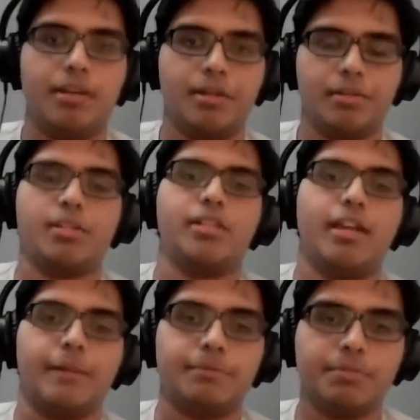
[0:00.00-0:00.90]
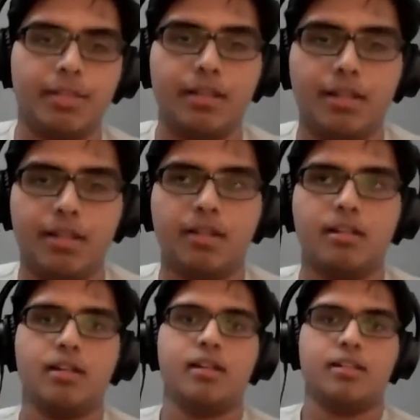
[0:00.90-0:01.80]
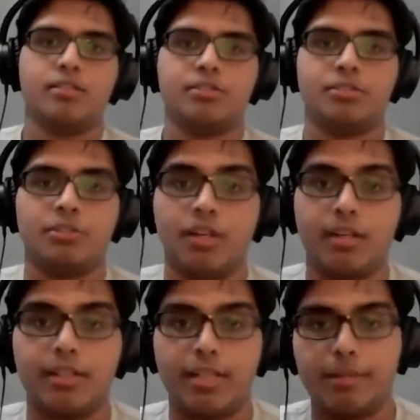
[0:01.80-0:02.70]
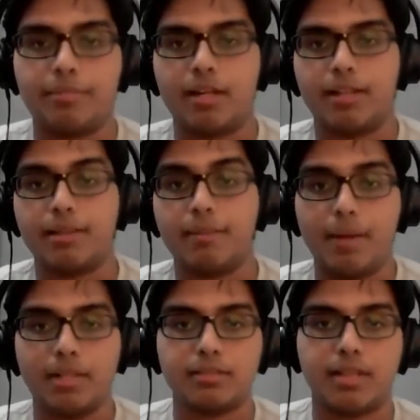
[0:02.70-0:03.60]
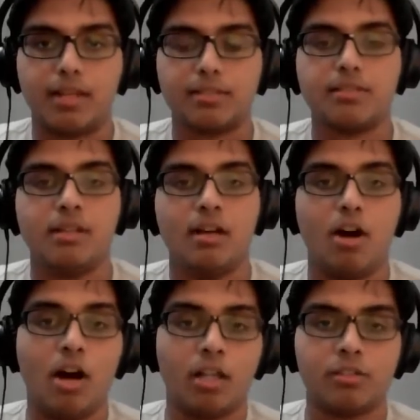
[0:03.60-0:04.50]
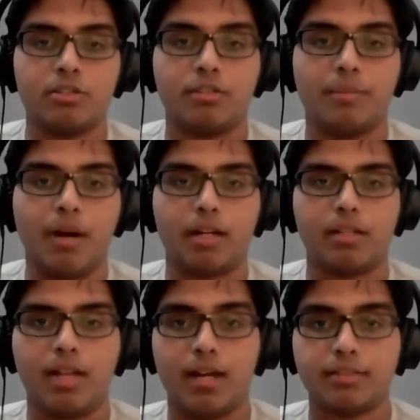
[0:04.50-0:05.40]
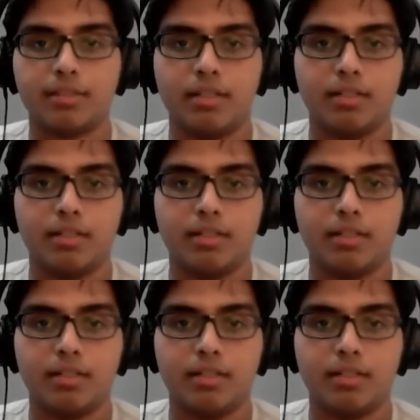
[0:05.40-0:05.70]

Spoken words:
It really helps me to keep getting the best guests onto the podcast.